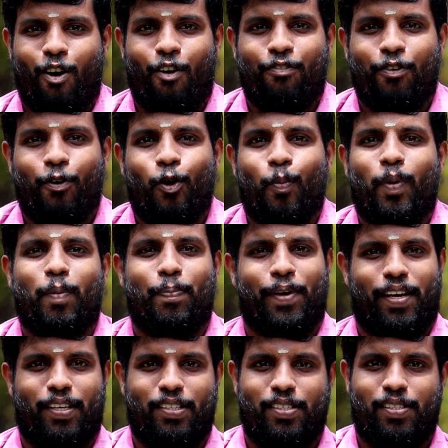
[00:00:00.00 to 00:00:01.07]
of human
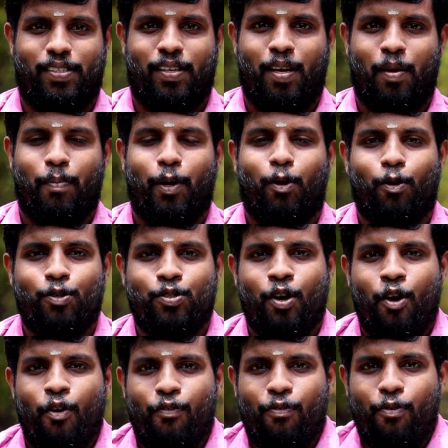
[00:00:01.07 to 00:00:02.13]
beings, because
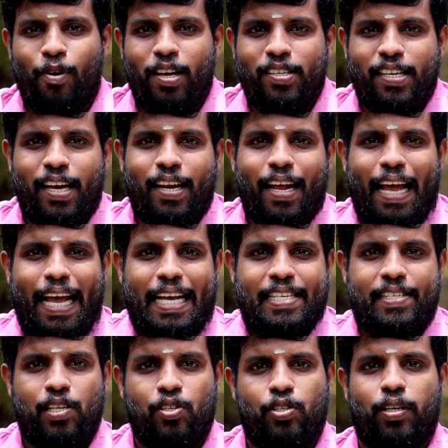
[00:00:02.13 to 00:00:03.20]
food is an
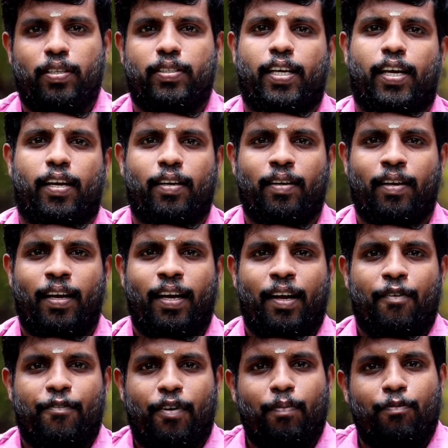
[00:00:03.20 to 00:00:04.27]
essential thing.
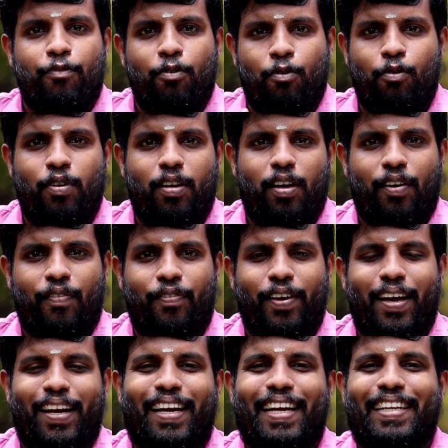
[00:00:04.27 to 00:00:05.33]
From food
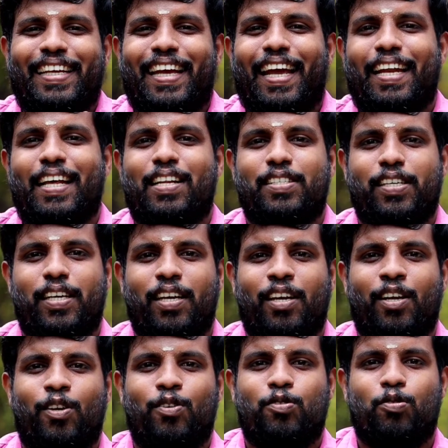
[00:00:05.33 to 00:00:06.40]
we are get the
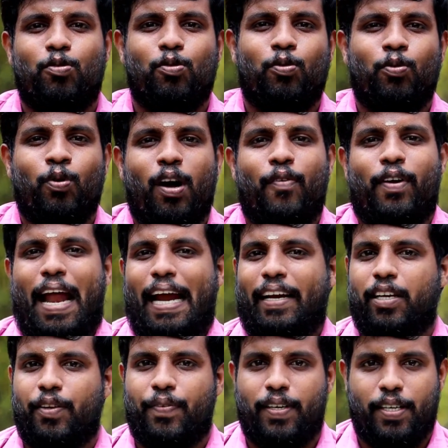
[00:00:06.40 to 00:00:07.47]
energy to do our
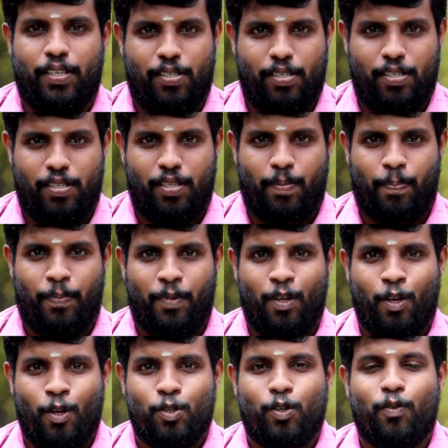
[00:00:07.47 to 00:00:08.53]
activities.
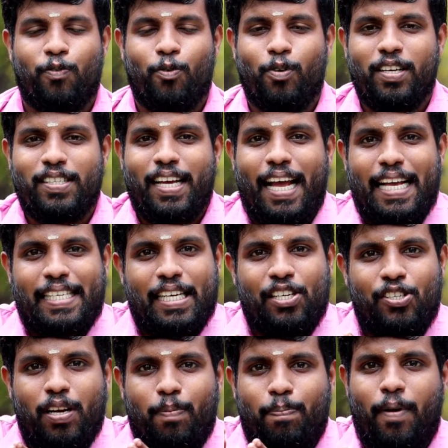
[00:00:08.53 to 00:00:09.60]
So food is an
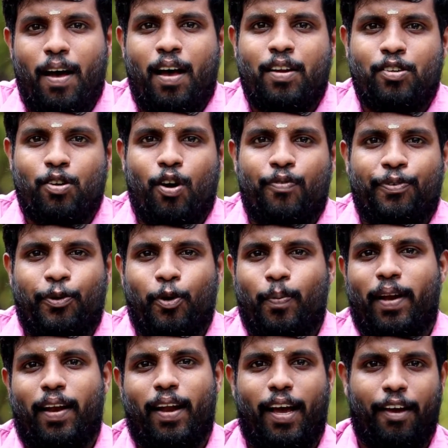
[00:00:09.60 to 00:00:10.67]
essential part of
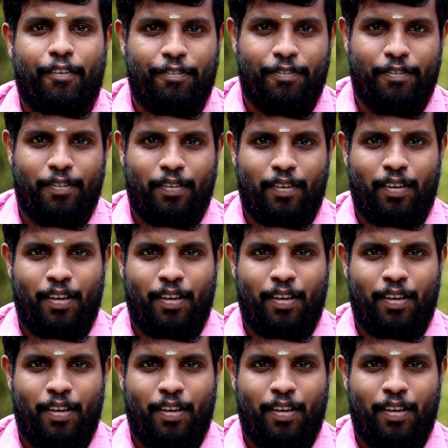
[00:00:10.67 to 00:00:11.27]
human life.